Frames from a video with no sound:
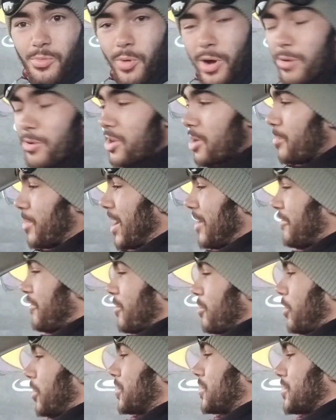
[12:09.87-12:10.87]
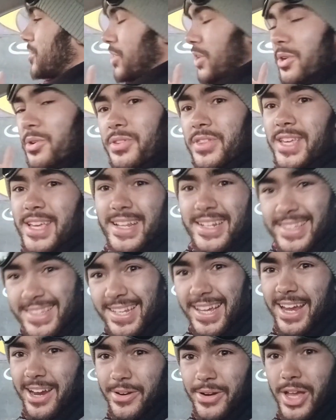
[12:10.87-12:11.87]
welcome everyone to the
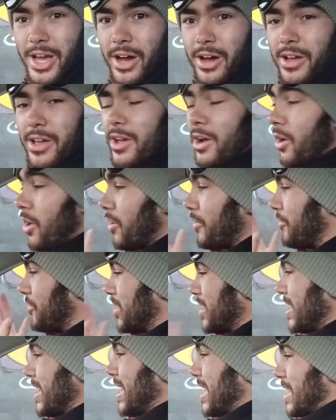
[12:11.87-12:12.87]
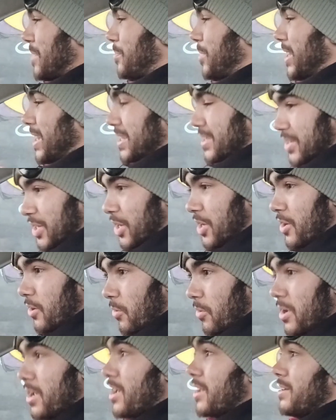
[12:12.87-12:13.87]
interior of the EP2.
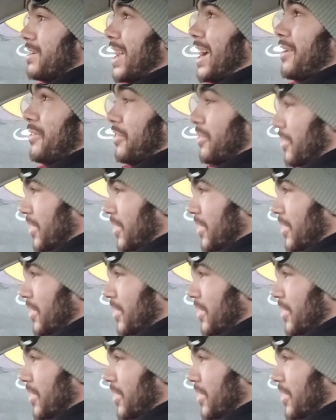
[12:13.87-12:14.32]
Now